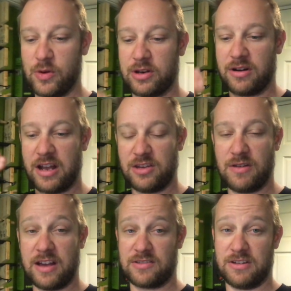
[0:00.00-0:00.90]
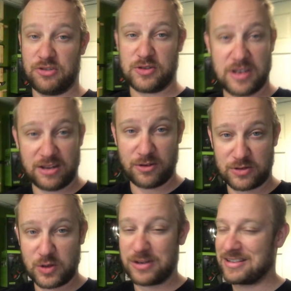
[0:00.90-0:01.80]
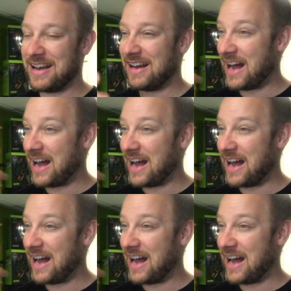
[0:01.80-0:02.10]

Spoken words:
whether or not you guys are interested in those lures.